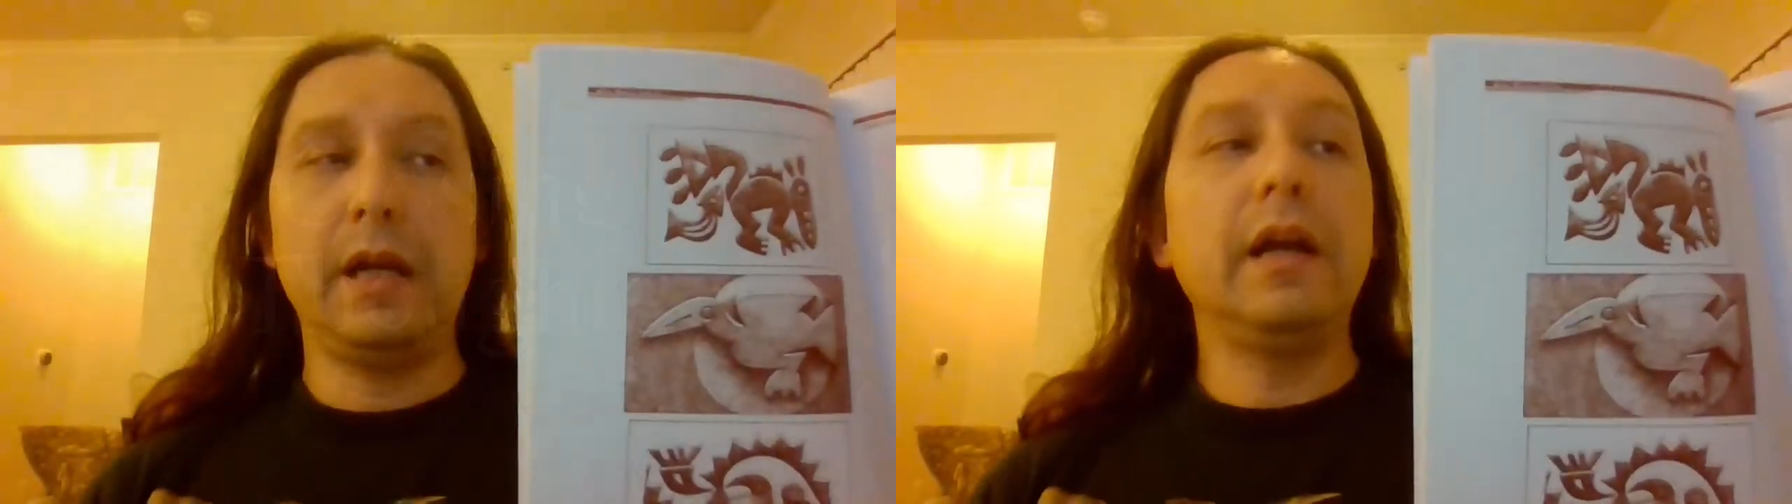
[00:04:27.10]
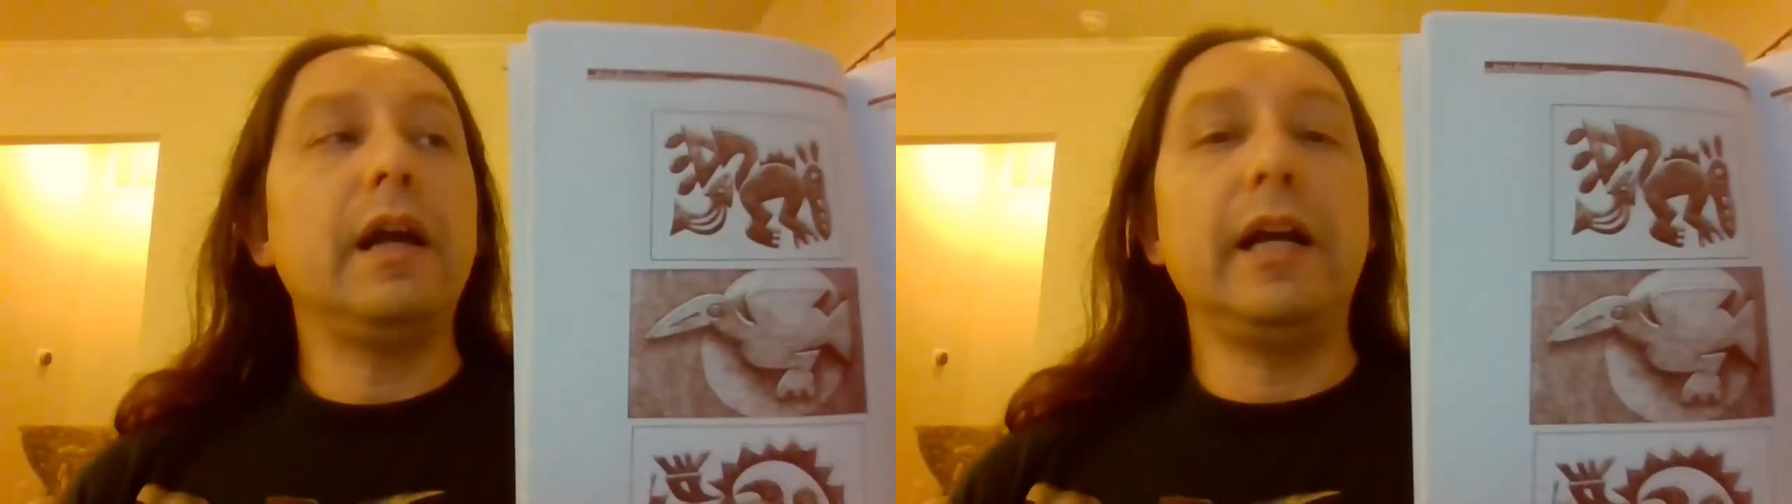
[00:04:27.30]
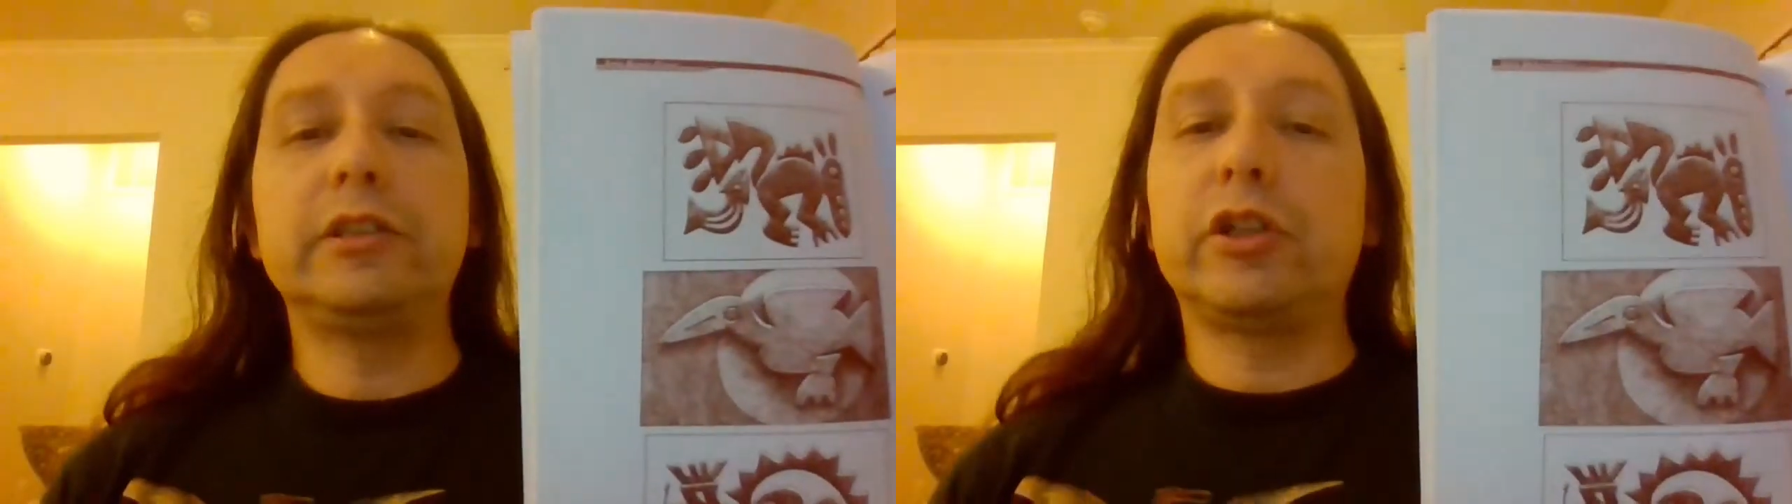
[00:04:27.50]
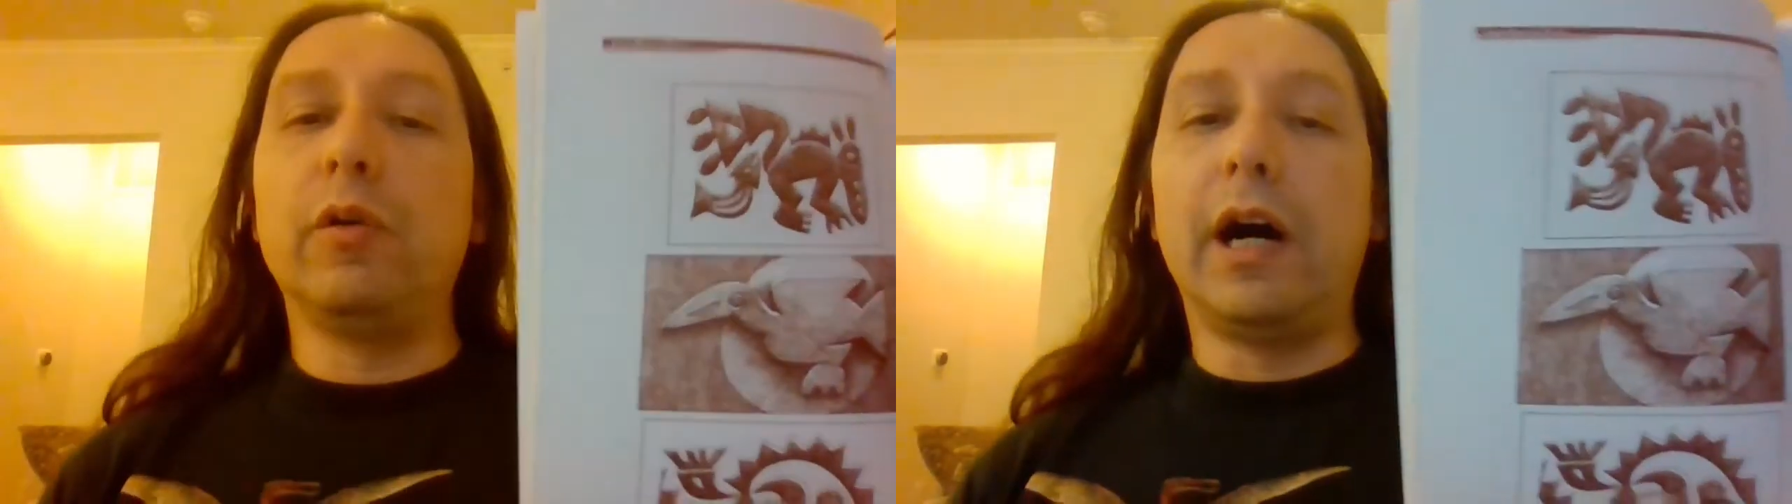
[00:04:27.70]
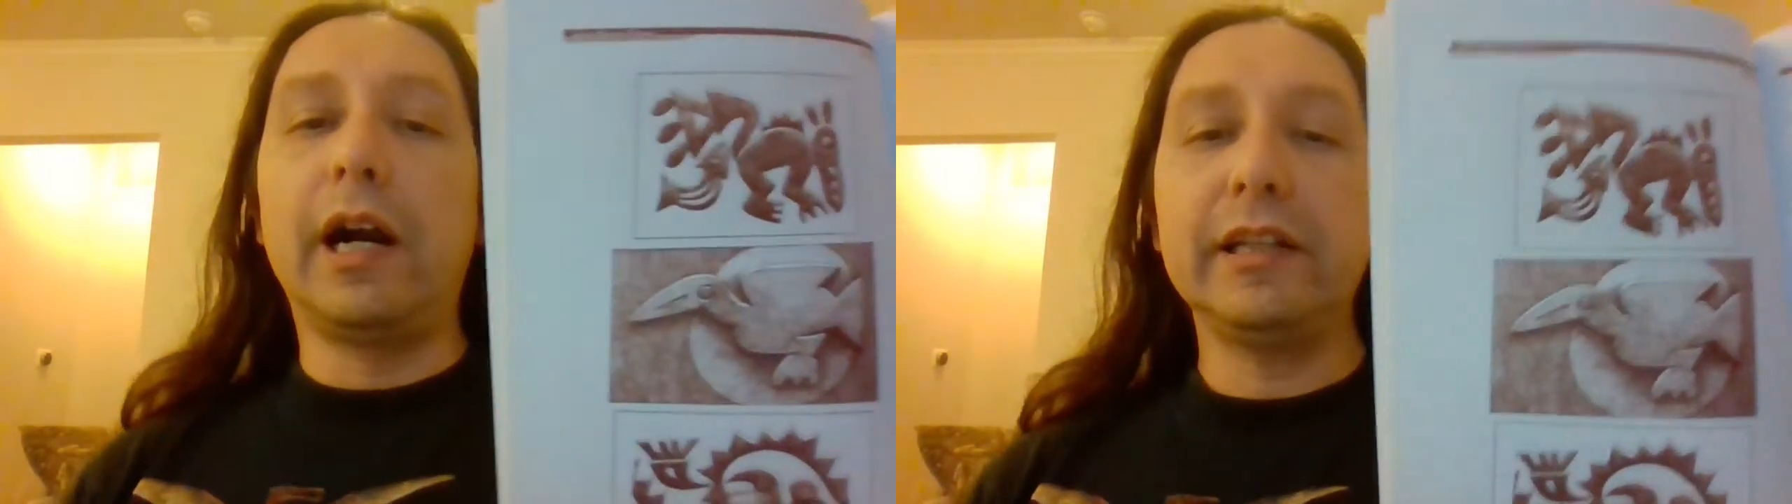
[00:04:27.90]
And so
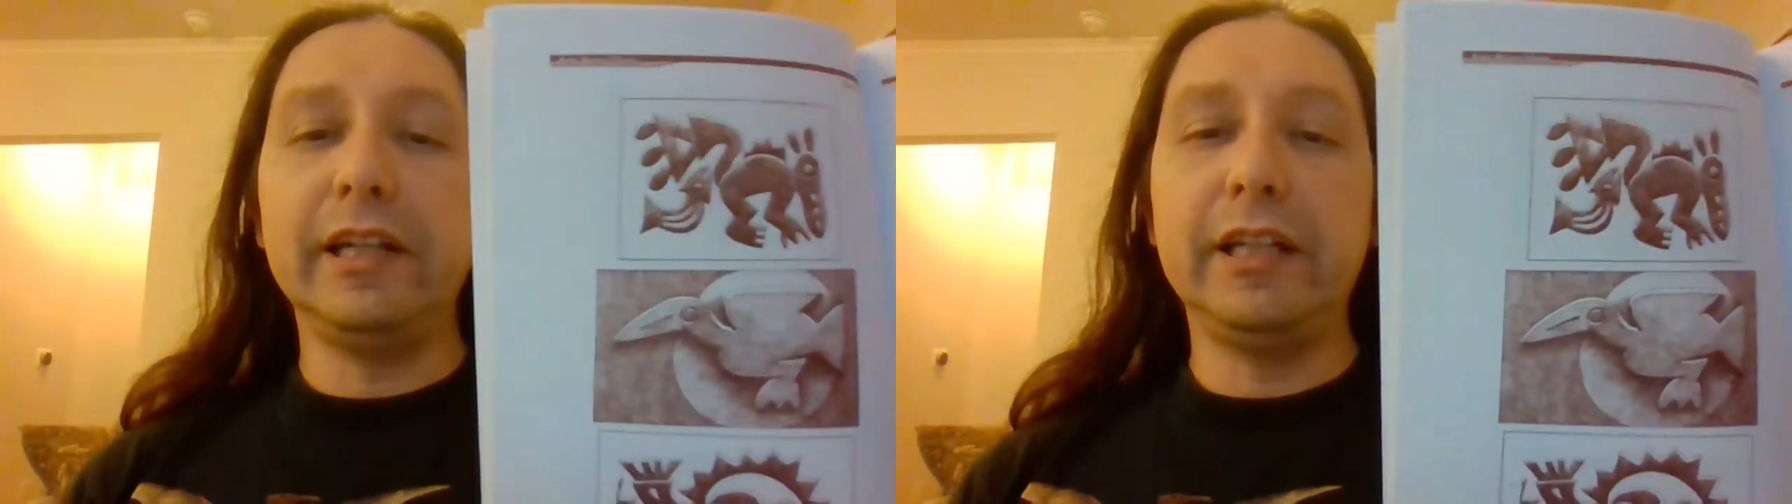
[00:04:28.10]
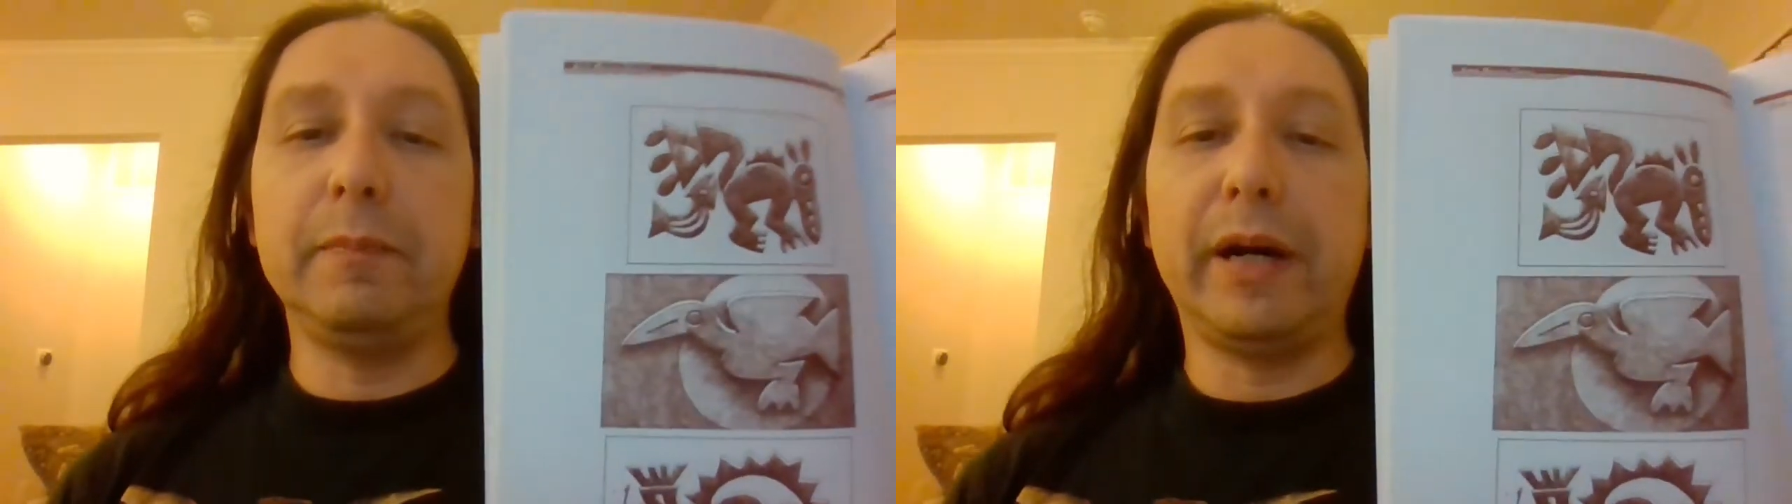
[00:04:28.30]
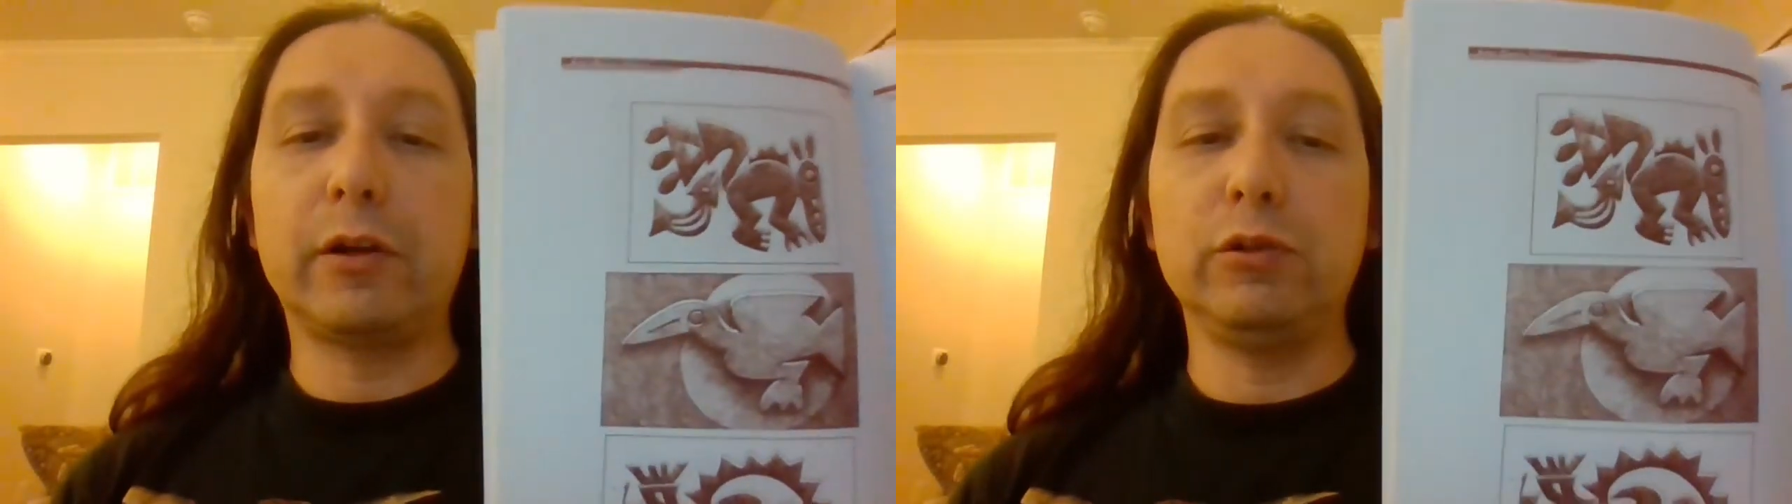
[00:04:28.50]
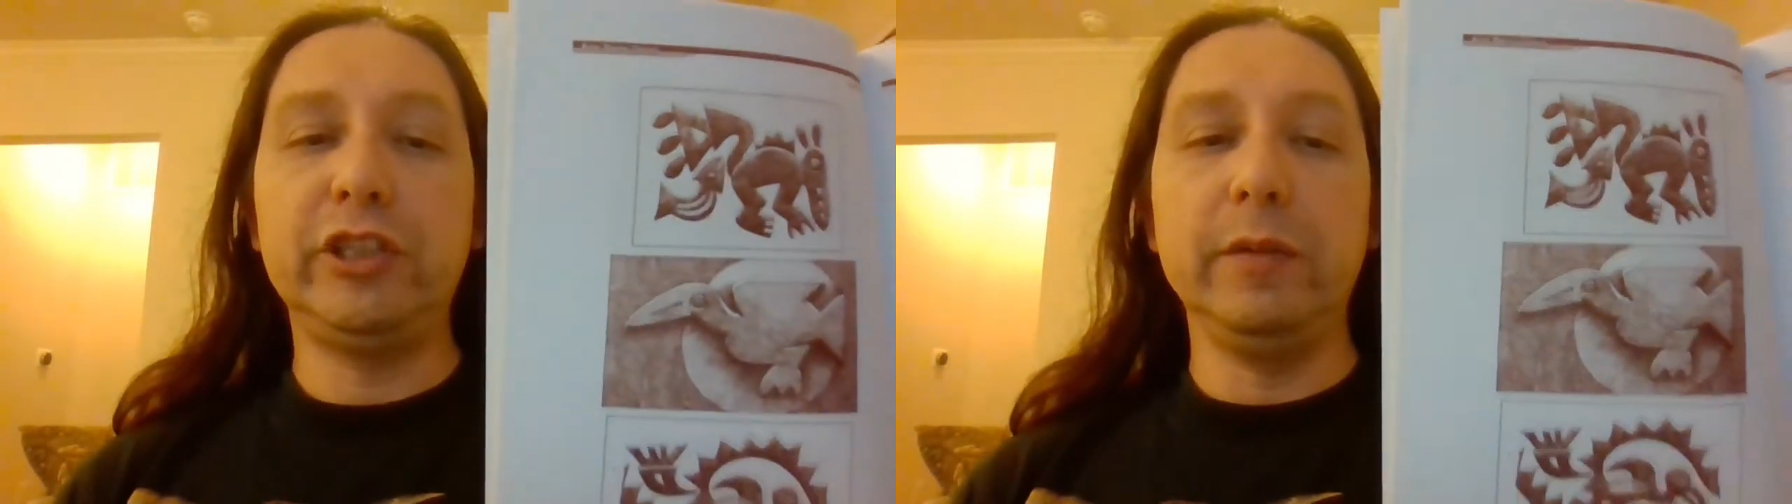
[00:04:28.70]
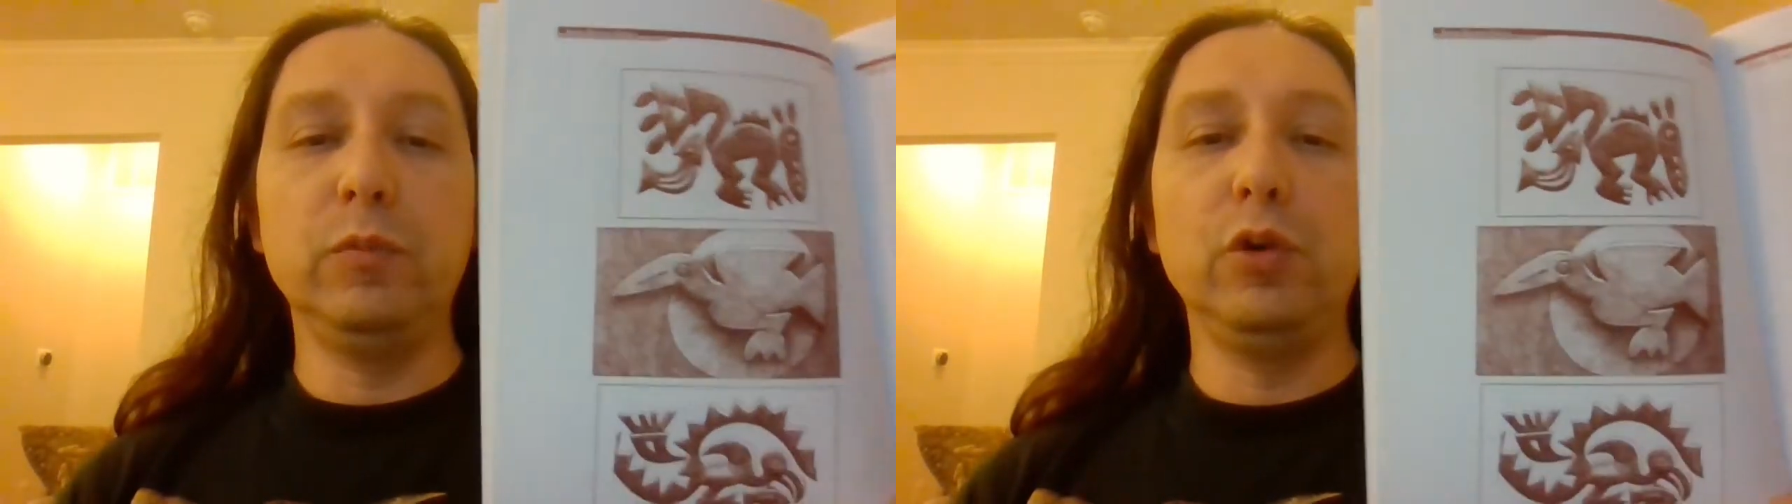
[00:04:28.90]
Arte de Barro
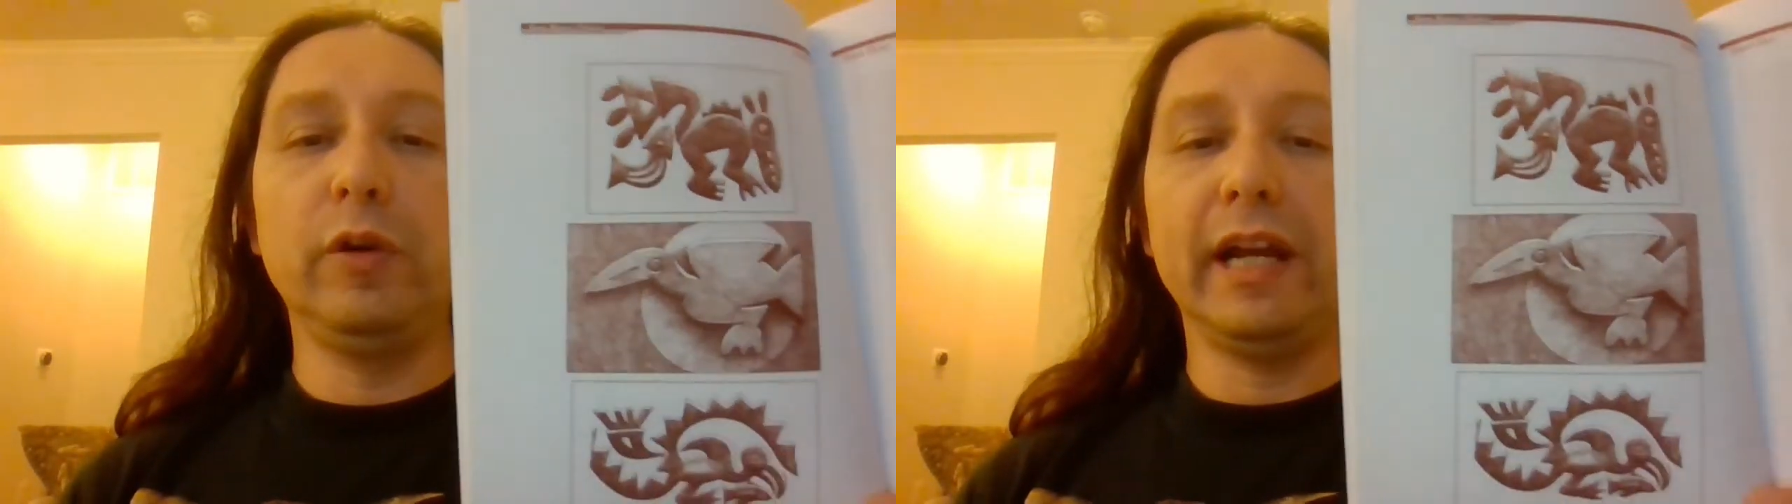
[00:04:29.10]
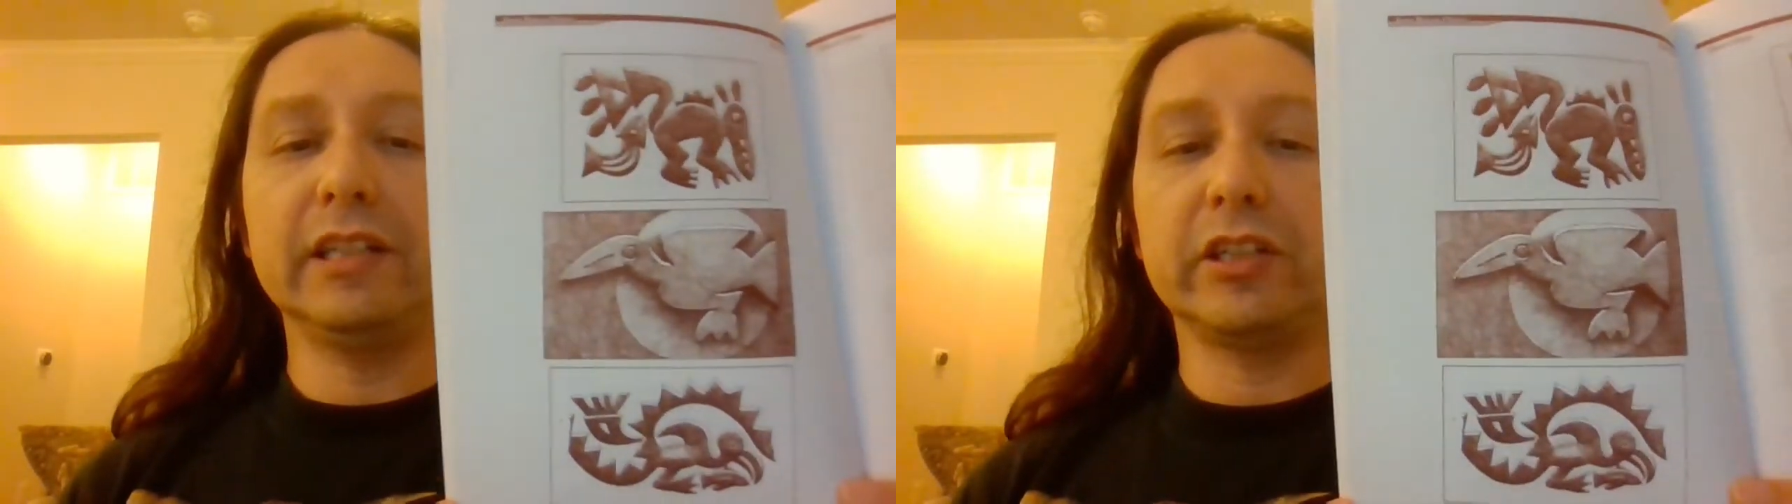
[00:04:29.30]
Chimú is a